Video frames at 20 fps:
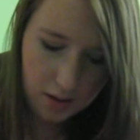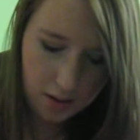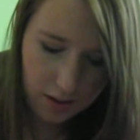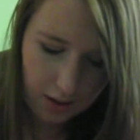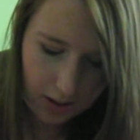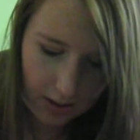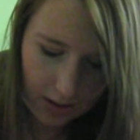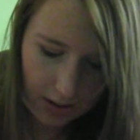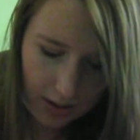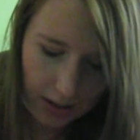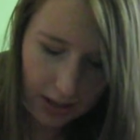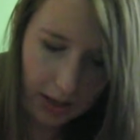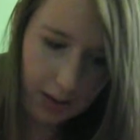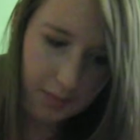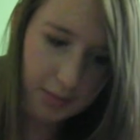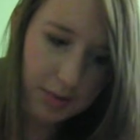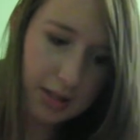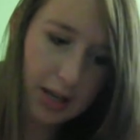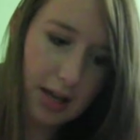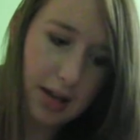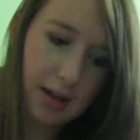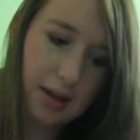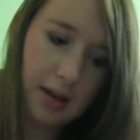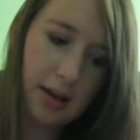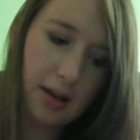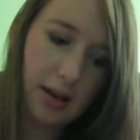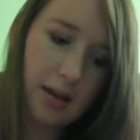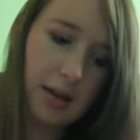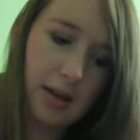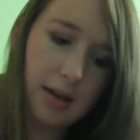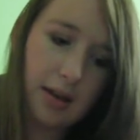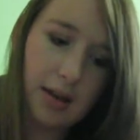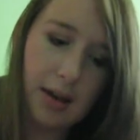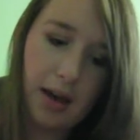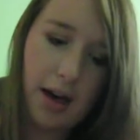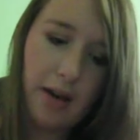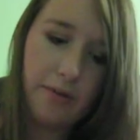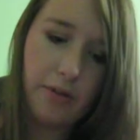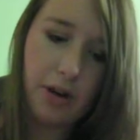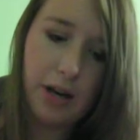And then I'm taking
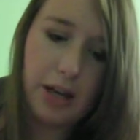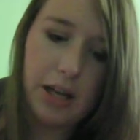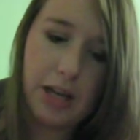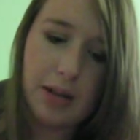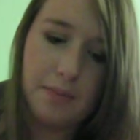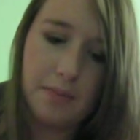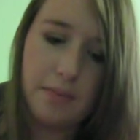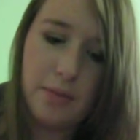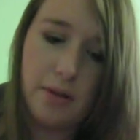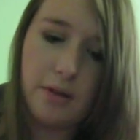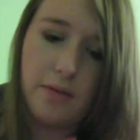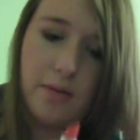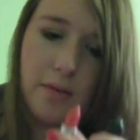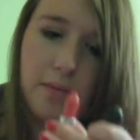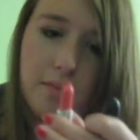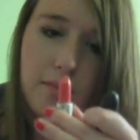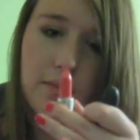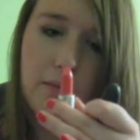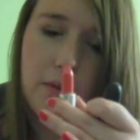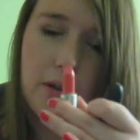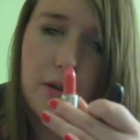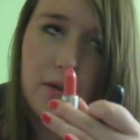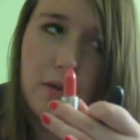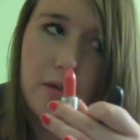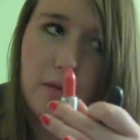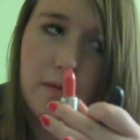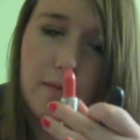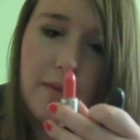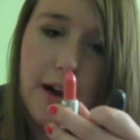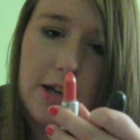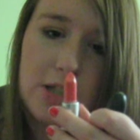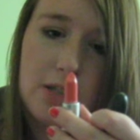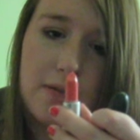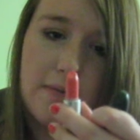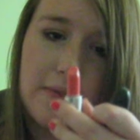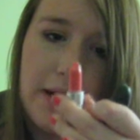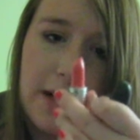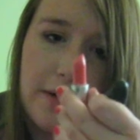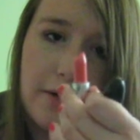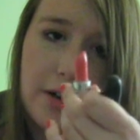Ever Hip from Fashion
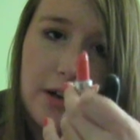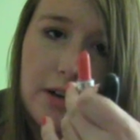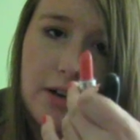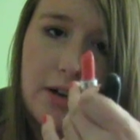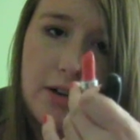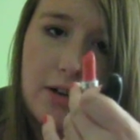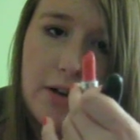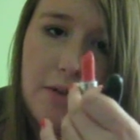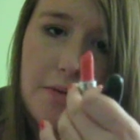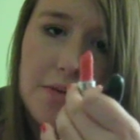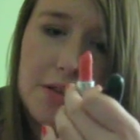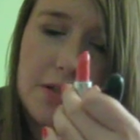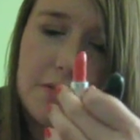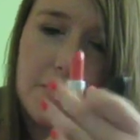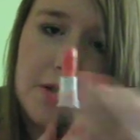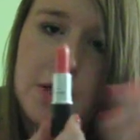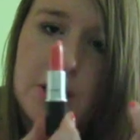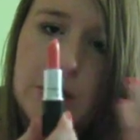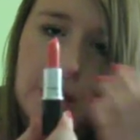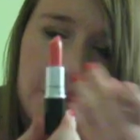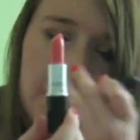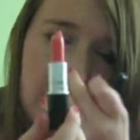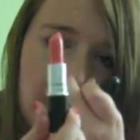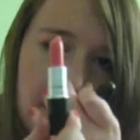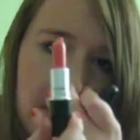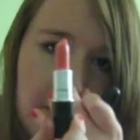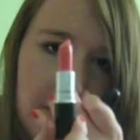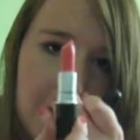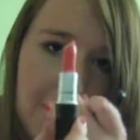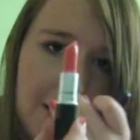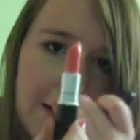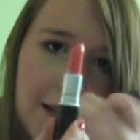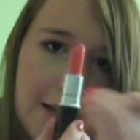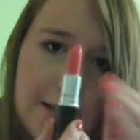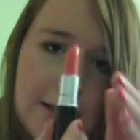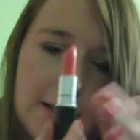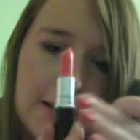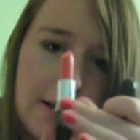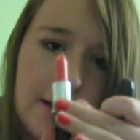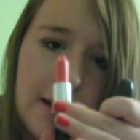Flower. It was originally with Liberty
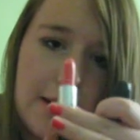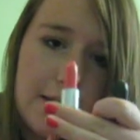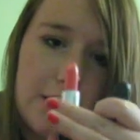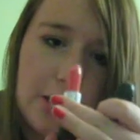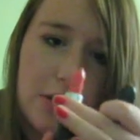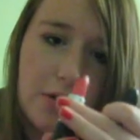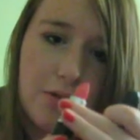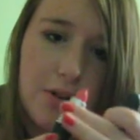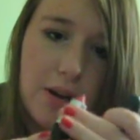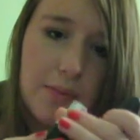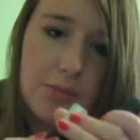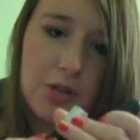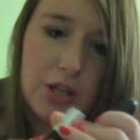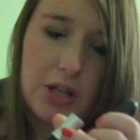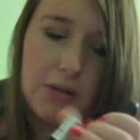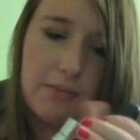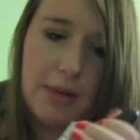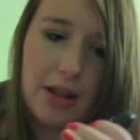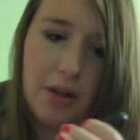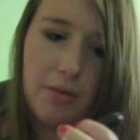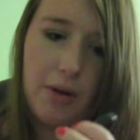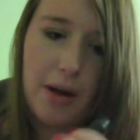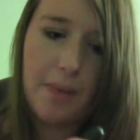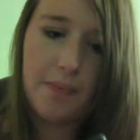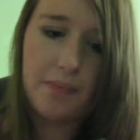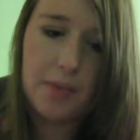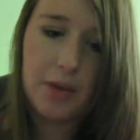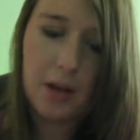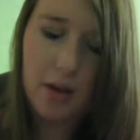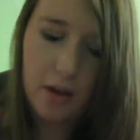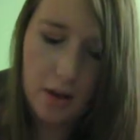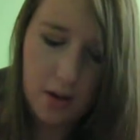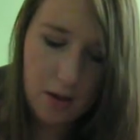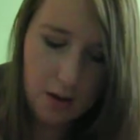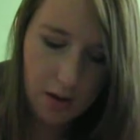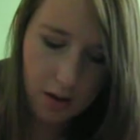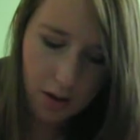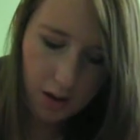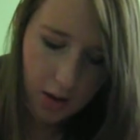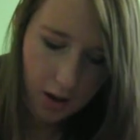London. It's a crime sheen, by the way.
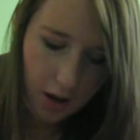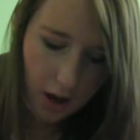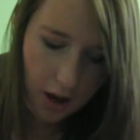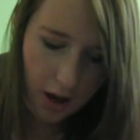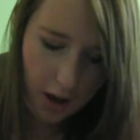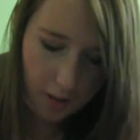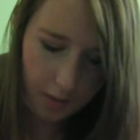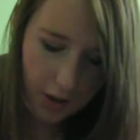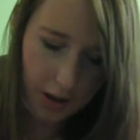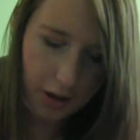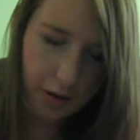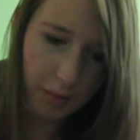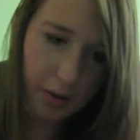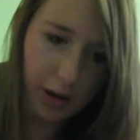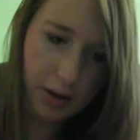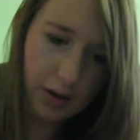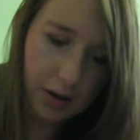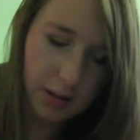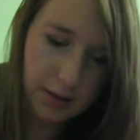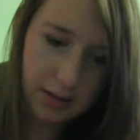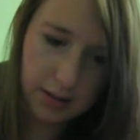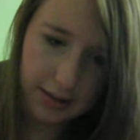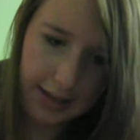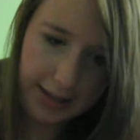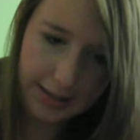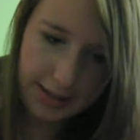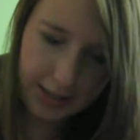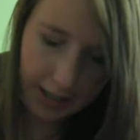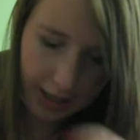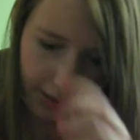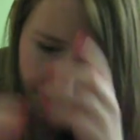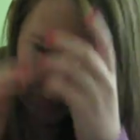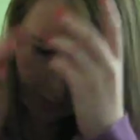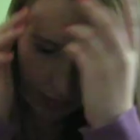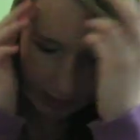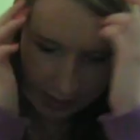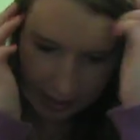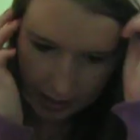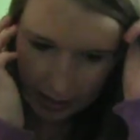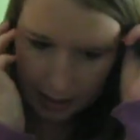The other one is Luster,
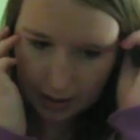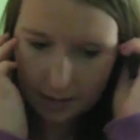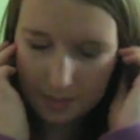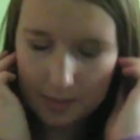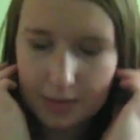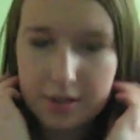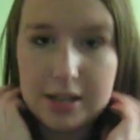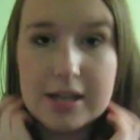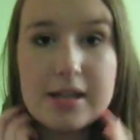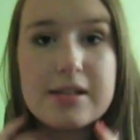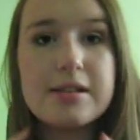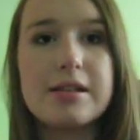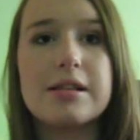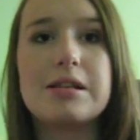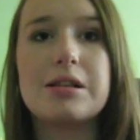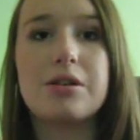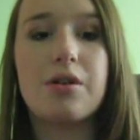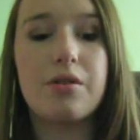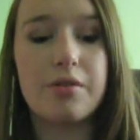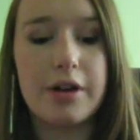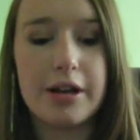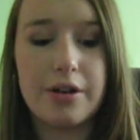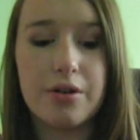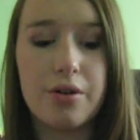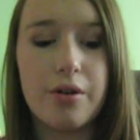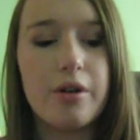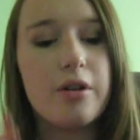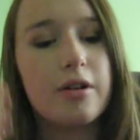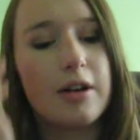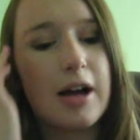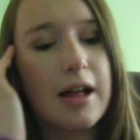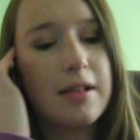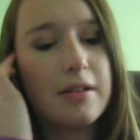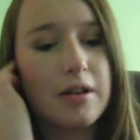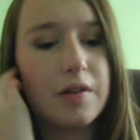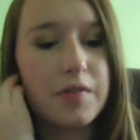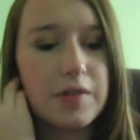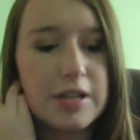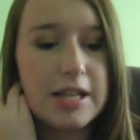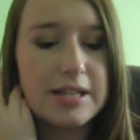because it's a great coral color
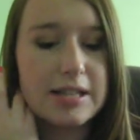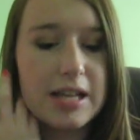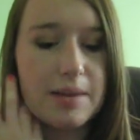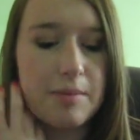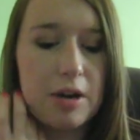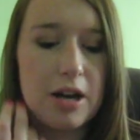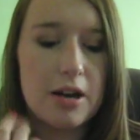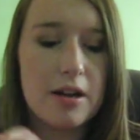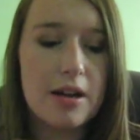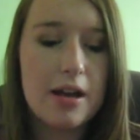for the summer.